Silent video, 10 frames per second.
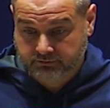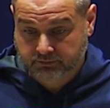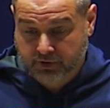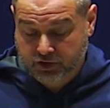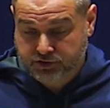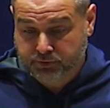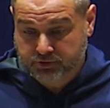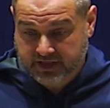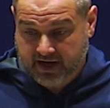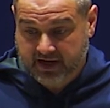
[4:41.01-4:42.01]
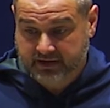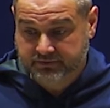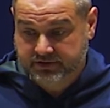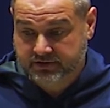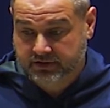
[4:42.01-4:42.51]
multiple
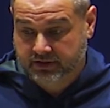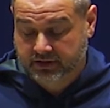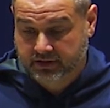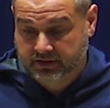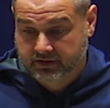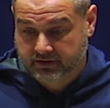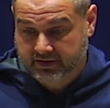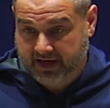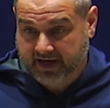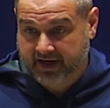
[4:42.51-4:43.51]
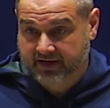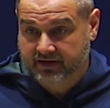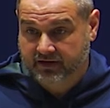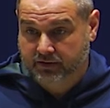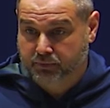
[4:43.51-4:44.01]
times
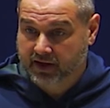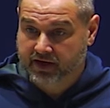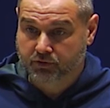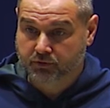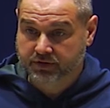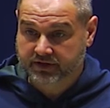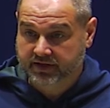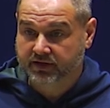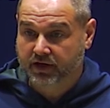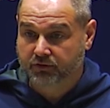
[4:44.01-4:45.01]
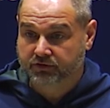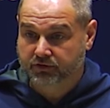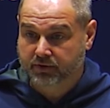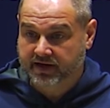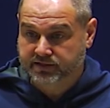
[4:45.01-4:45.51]
that a player would, didn't go to
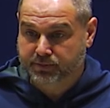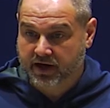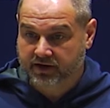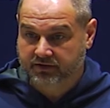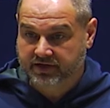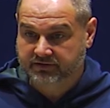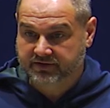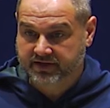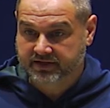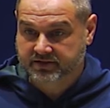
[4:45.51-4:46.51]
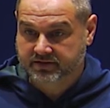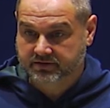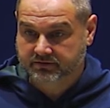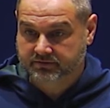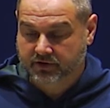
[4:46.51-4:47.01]
the right spot on defense.
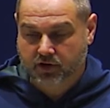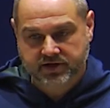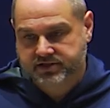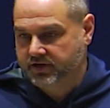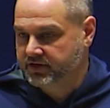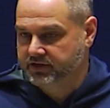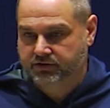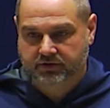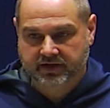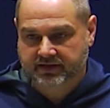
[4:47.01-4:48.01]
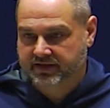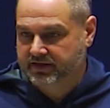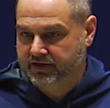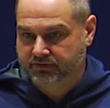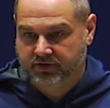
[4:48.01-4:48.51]
Arkansas didn't do
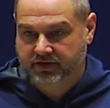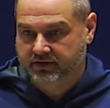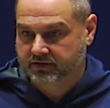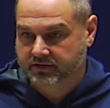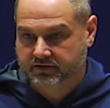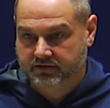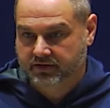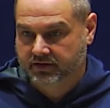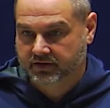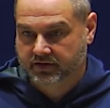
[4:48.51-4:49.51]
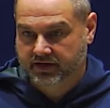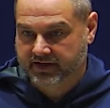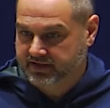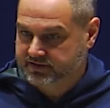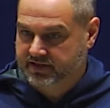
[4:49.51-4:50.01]
anything different
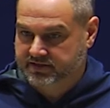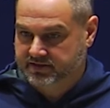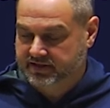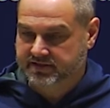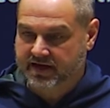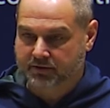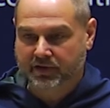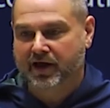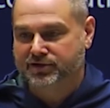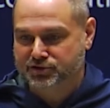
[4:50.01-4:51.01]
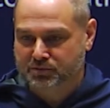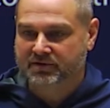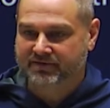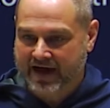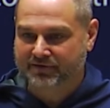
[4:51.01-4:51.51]
against us this time. We lost to them
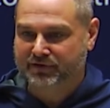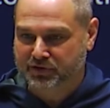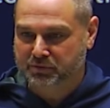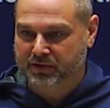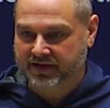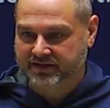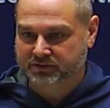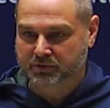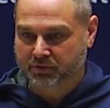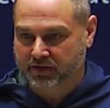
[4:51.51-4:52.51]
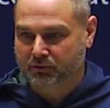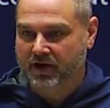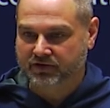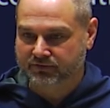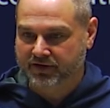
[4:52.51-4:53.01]
in five at their place. We went and
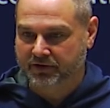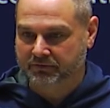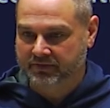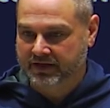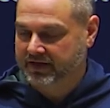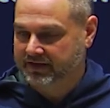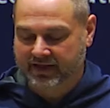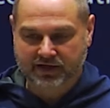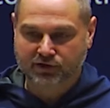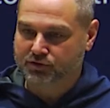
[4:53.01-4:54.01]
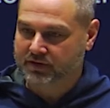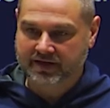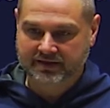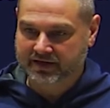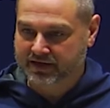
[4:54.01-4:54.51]
watched film. They didn't do
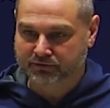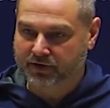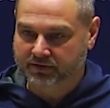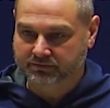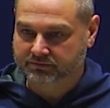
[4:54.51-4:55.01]
anything different.